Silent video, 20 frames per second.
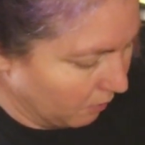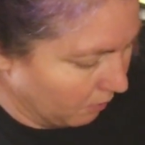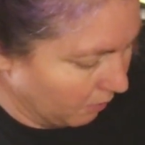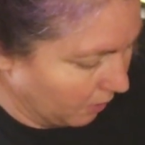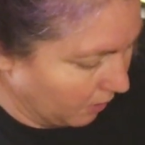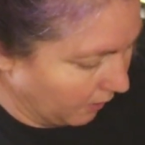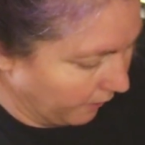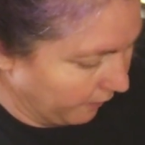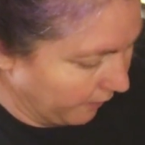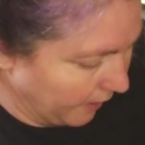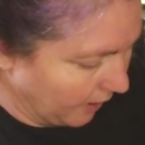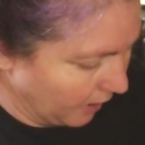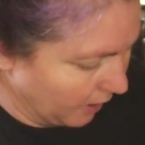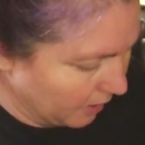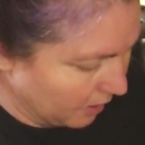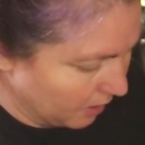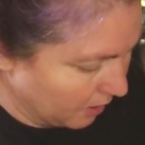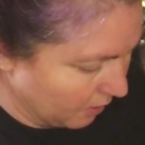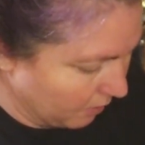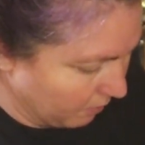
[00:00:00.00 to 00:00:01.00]
really
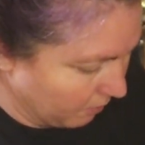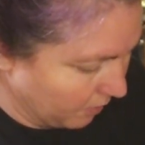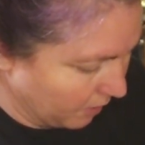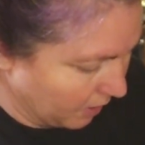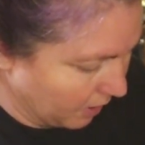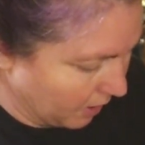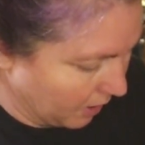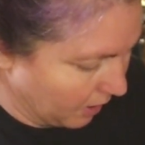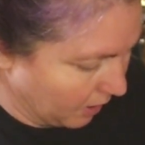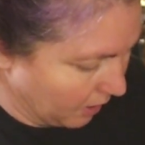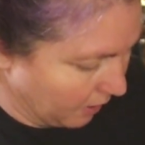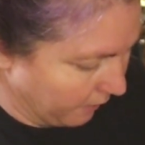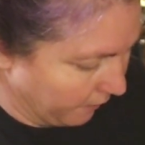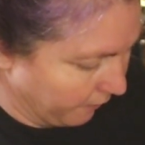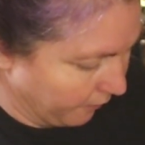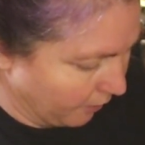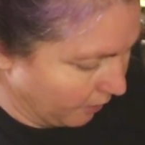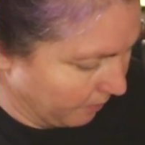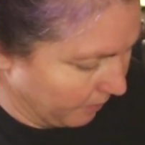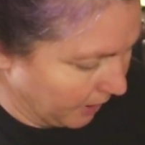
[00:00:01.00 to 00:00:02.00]
fast. And we're going to
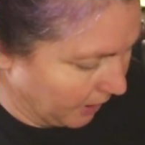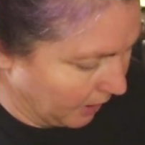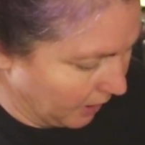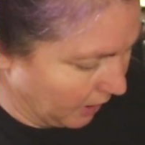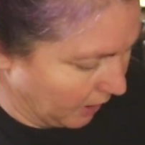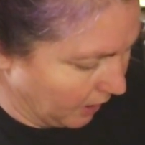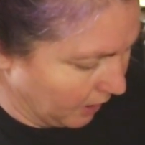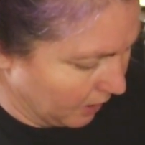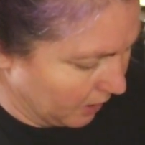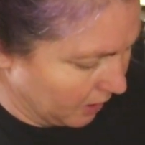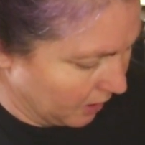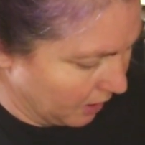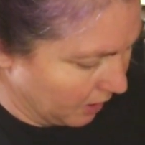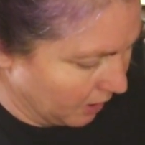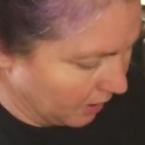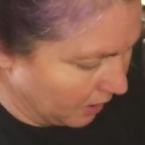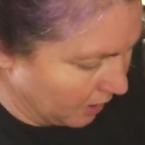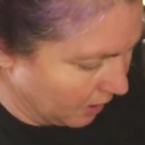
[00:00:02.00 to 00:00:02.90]
ferment these.